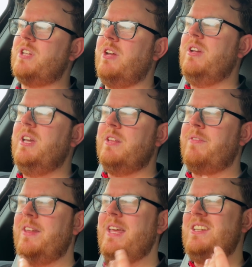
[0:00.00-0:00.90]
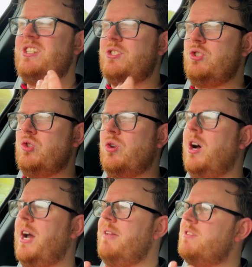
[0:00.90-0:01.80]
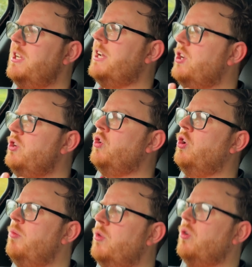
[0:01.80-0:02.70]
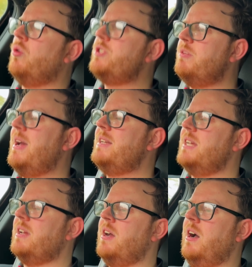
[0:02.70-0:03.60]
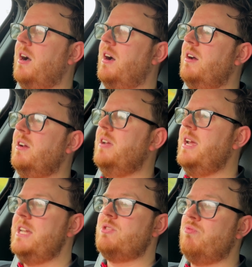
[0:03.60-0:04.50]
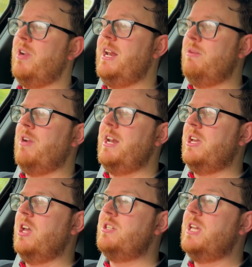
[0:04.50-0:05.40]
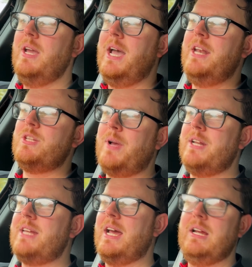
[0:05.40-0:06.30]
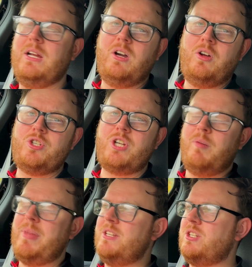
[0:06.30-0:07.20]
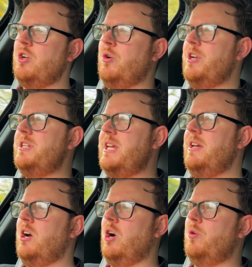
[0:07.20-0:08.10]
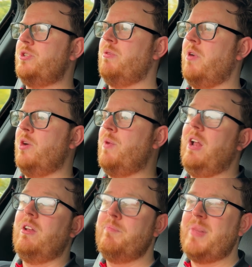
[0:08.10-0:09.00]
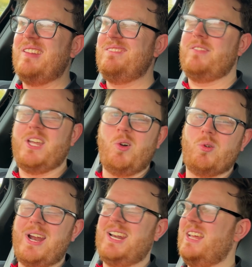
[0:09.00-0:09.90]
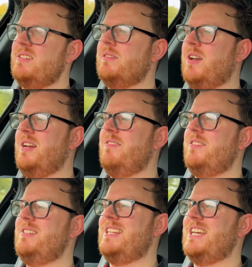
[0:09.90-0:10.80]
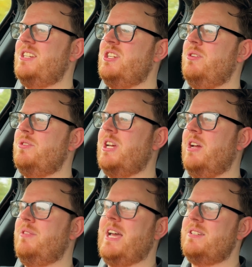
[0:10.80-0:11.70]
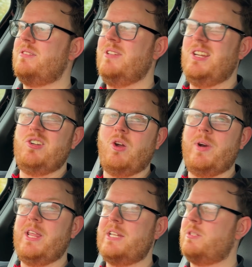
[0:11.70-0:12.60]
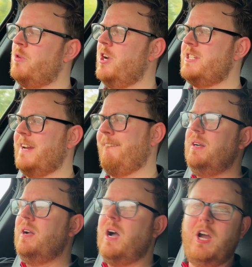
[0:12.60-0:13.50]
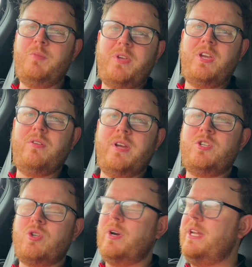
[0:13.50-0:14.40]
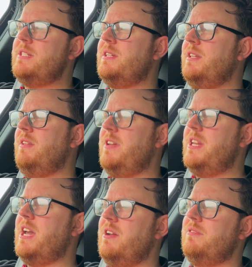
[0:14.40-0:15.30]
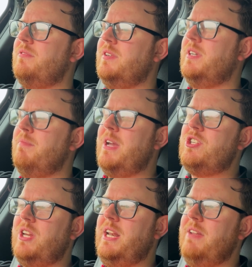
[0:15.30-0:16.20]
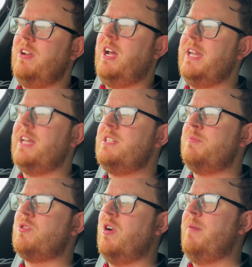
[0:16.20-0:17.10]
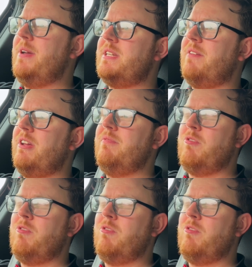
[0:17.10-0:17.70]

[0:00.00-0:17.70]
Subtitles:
So the fact that it just drives like a normal automatic car is really, really good. And as well as that, on sharp bends and corners, it holes the road well. But the old Grandland kind of did that too, so that's not really that surprising. I hope you enjoyed the video. Make sure you leave a like and a subscribe as ever.